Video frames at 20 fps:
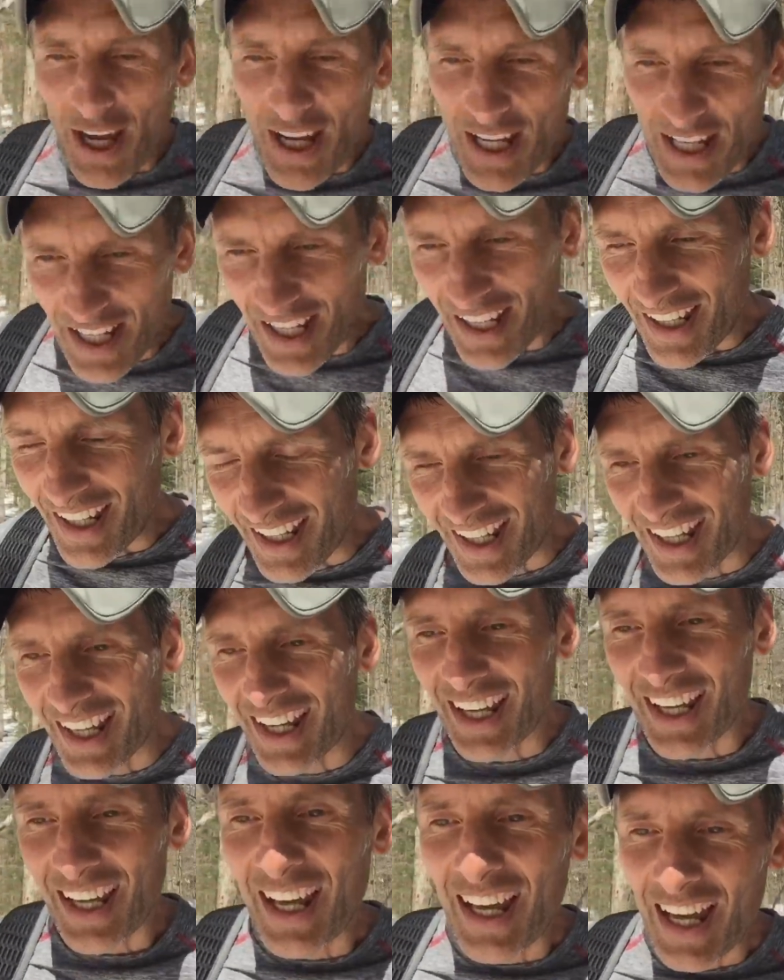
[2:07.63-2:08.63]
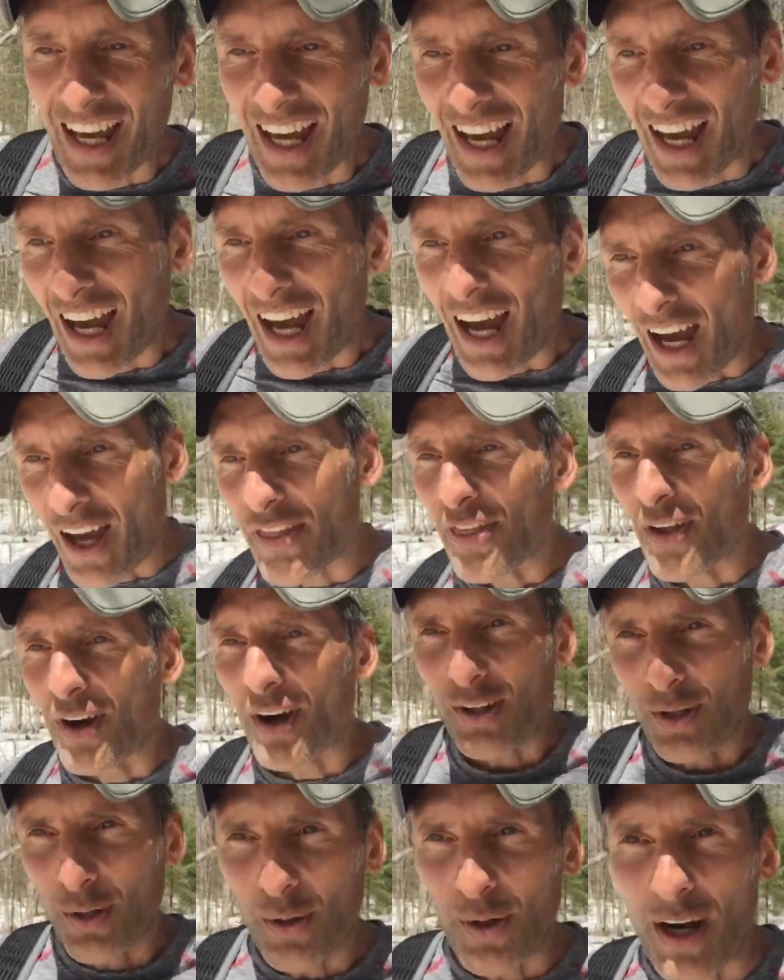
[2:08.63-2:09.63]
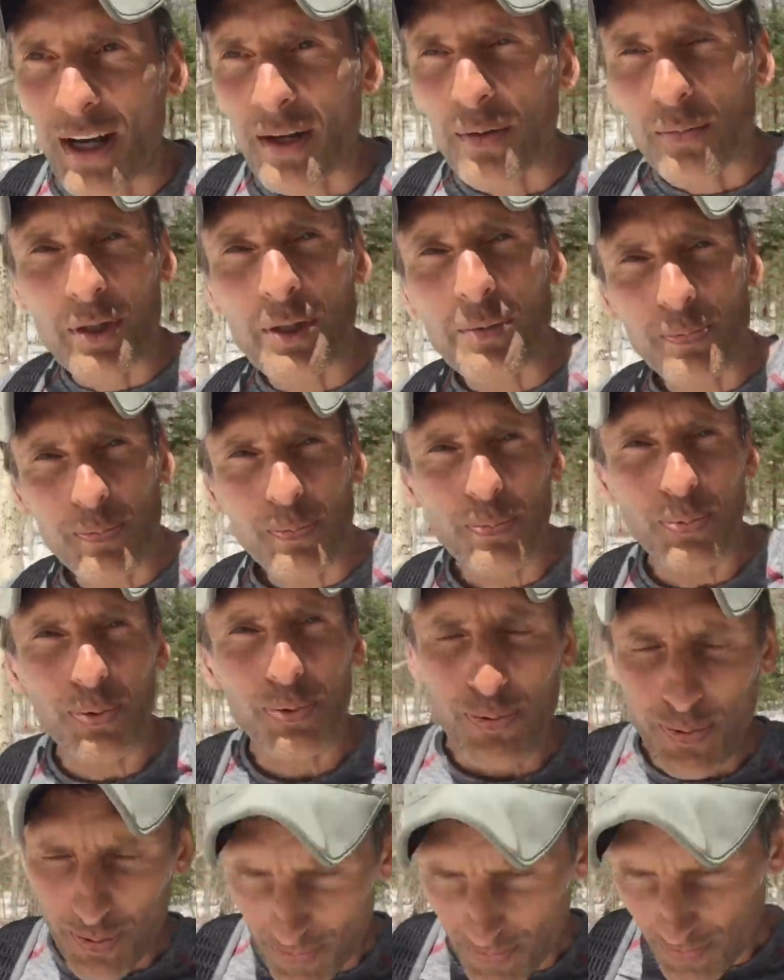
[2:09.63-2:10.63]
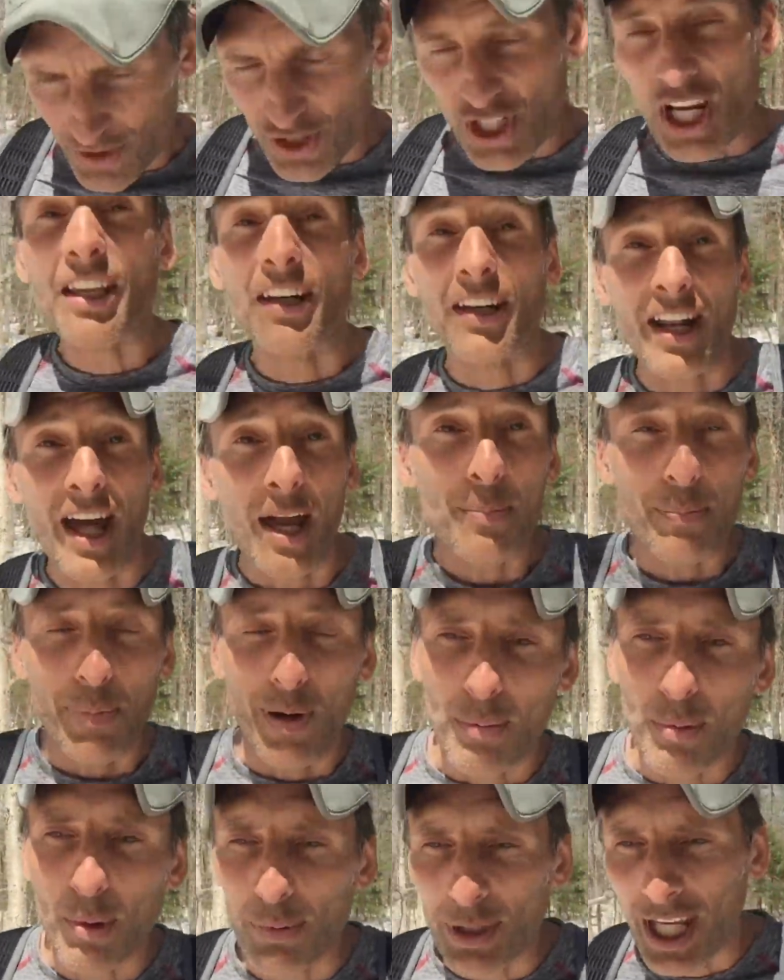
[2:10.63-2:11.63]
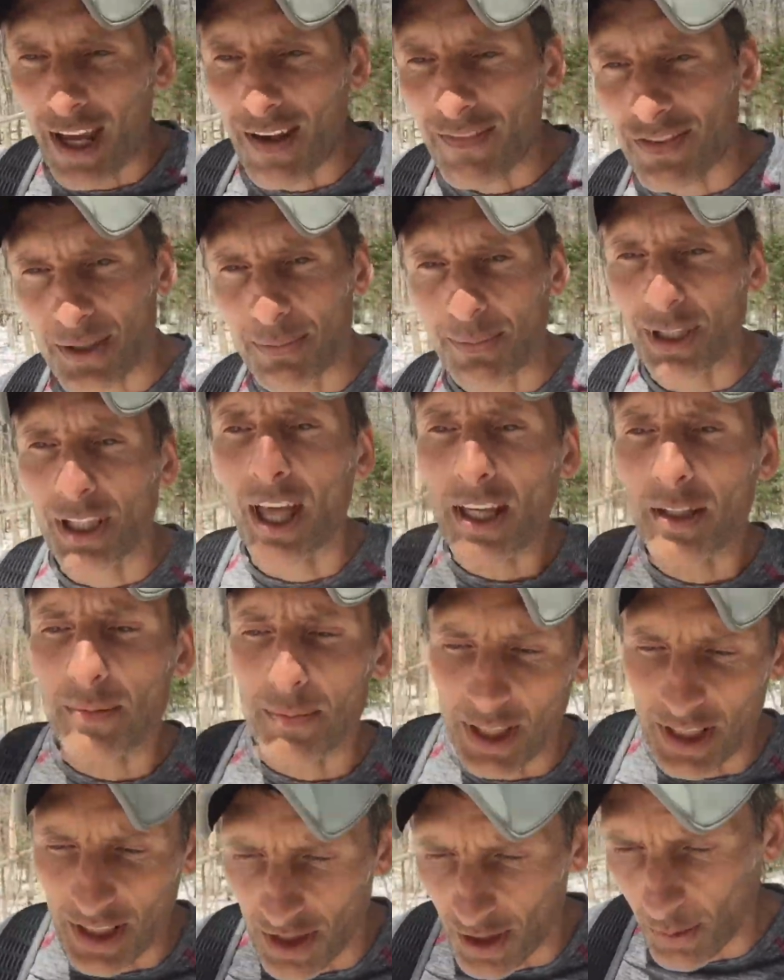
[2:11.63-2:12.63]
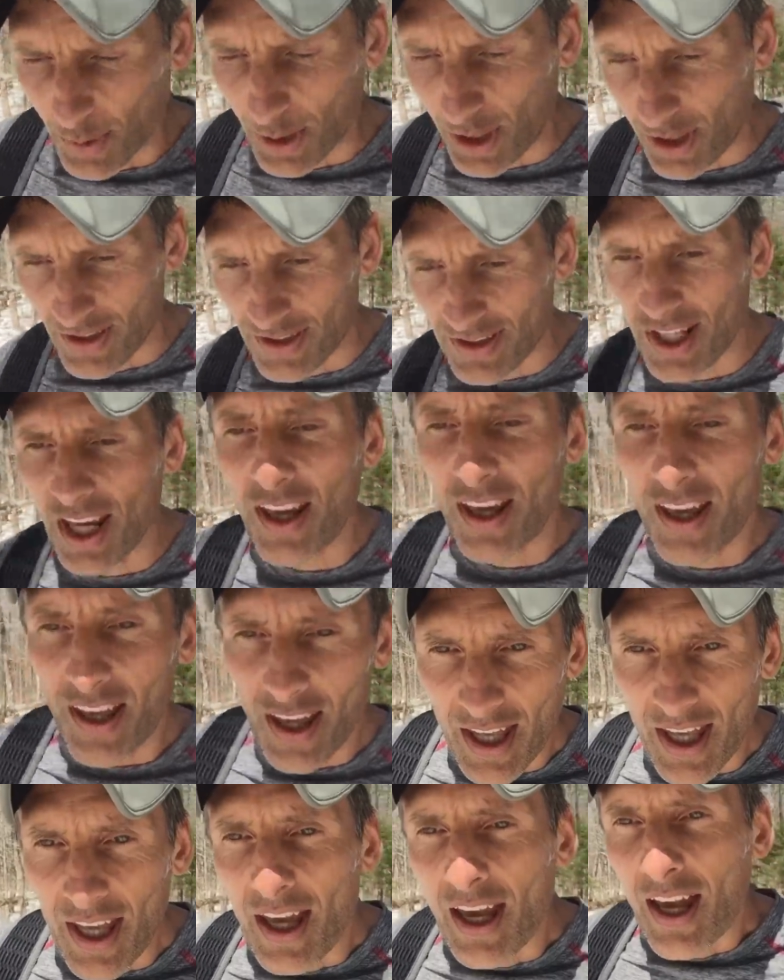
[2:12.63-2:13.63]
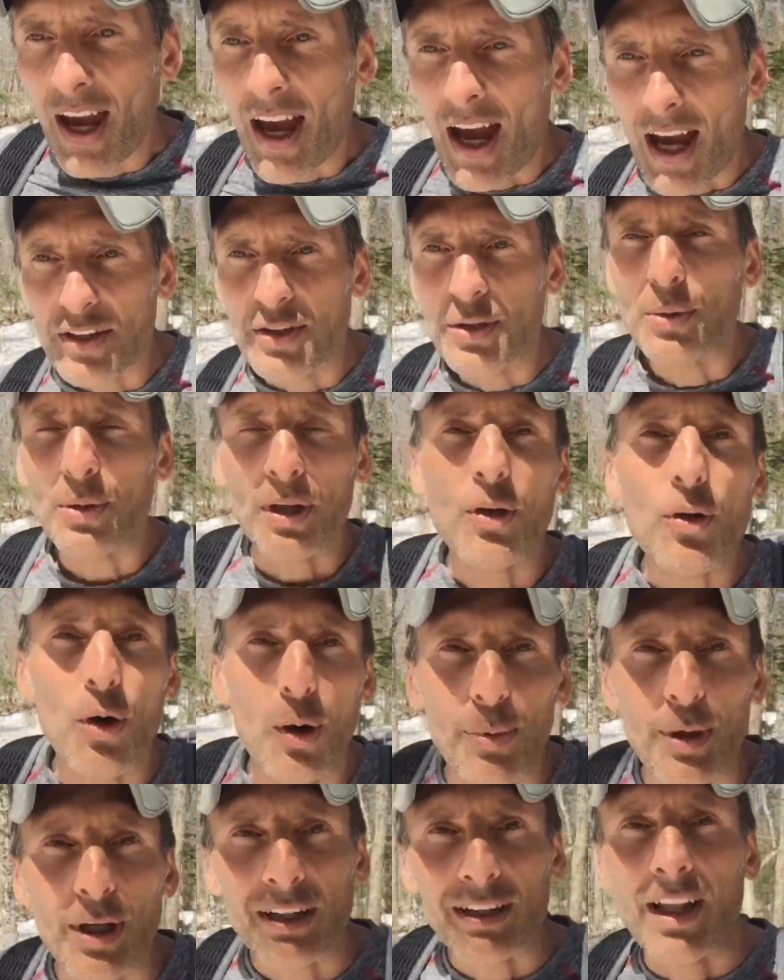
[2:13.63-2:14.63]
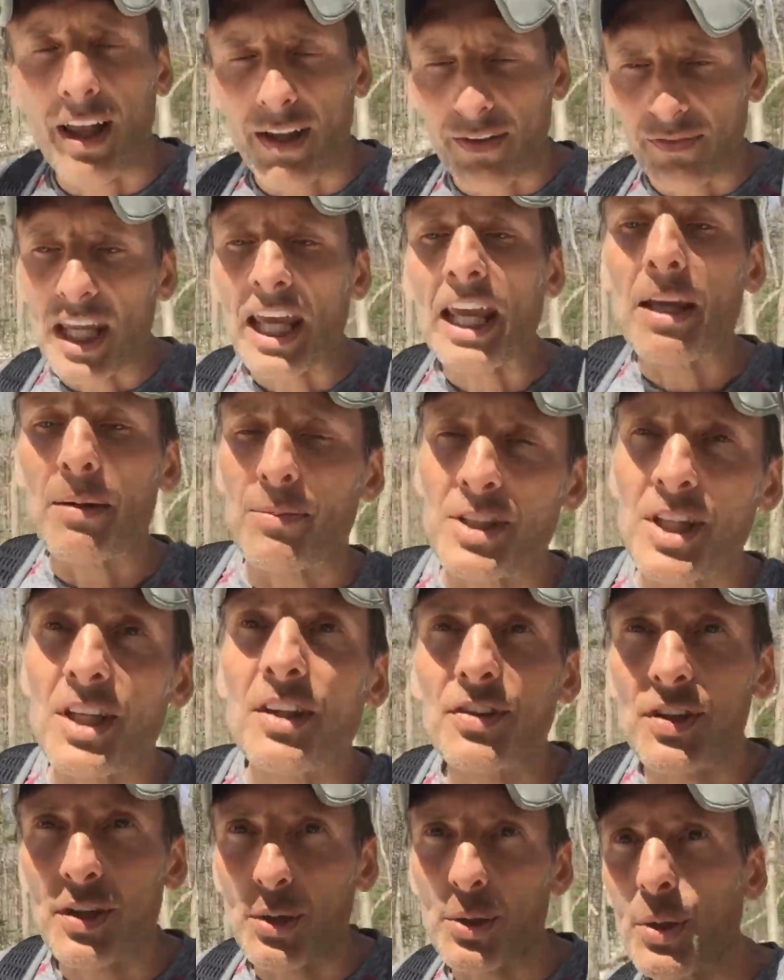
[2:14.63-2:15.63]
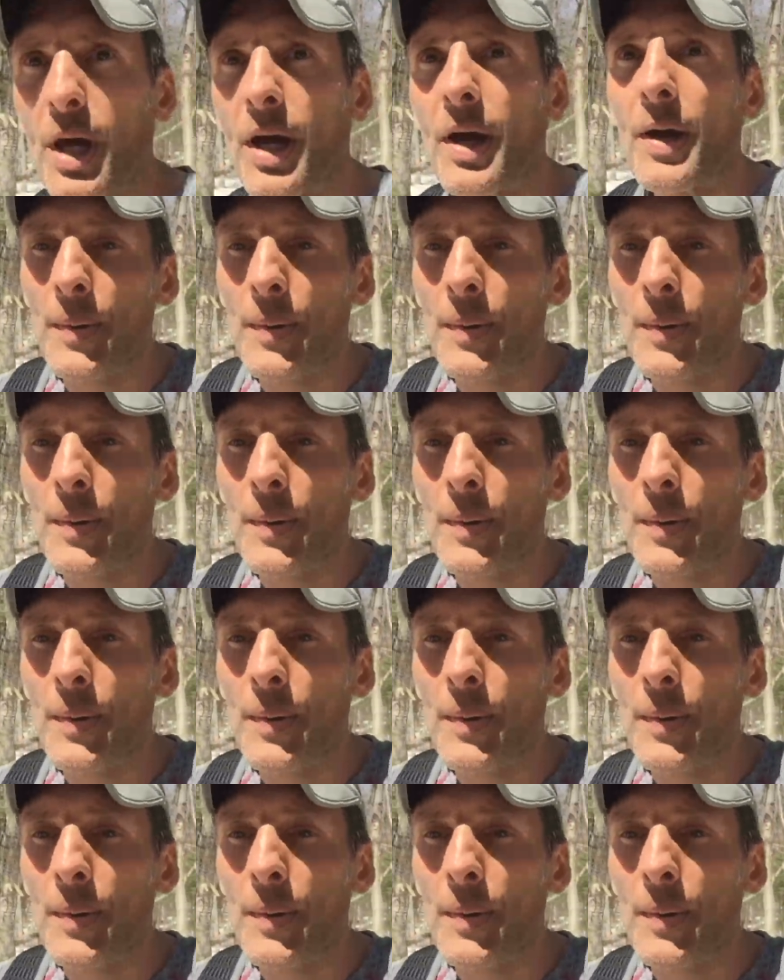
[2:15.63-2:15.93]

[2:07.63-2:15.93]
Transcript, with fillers: I I thought, all right, we, Jane and I probably have some alignment here because I do incorporate a lot of games into